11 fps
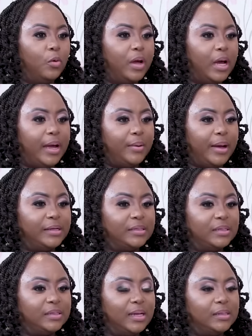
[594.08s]
where I
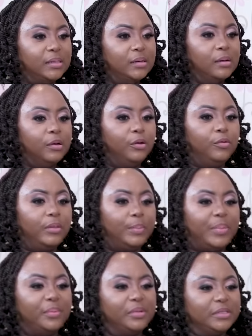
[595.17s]
said that, you know, the
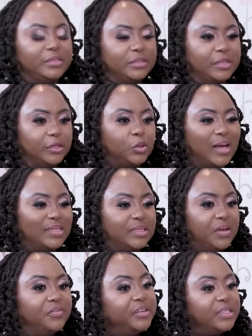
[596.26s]
Bible says to us,
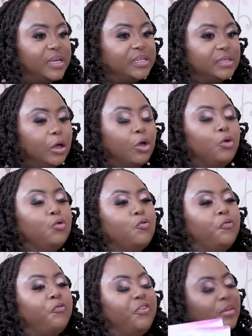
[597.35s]
David says, you
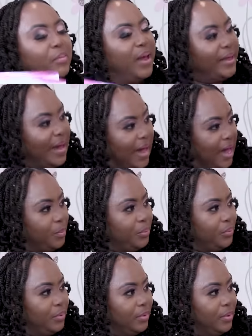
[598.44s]
fill my cup